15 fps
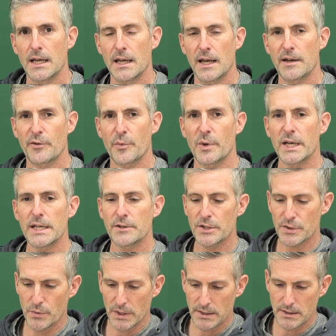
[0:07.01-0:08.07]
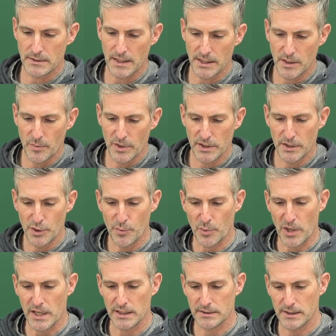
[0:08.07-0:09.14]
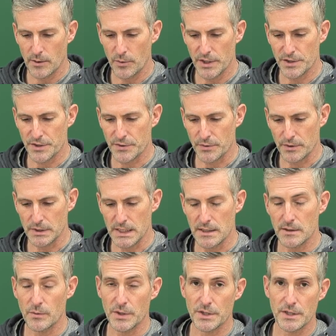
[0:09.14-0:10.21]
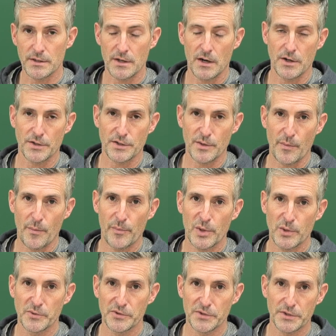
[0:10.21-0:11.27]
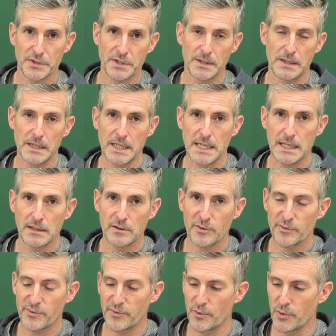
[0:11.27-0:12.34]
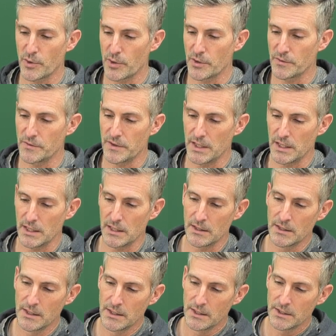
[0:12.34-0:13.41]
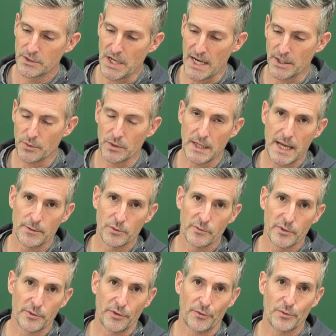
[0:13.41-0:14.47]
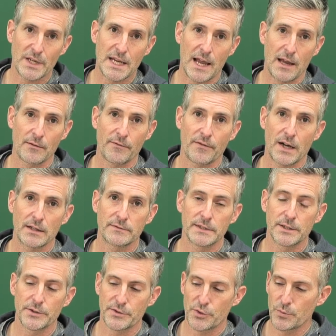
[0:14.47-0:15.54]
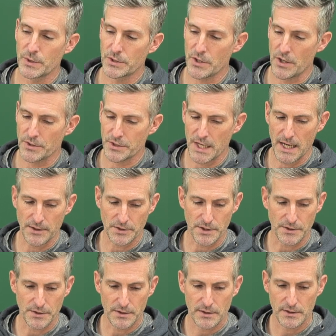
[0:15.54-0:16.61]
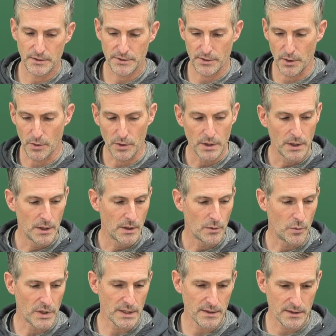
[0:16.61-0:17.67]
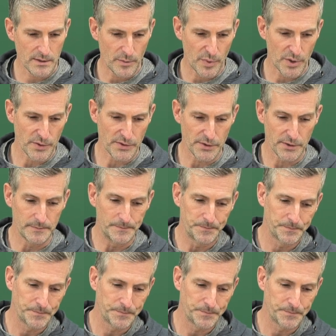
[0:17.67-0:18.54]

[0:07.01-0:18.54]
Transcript: Hey everybody, just wanted to tell you about a new product that we just released, which is our Symposer Delete for the Jaguar Land Rover 3 and 5 liter supercharged engines. So what is a Symposer?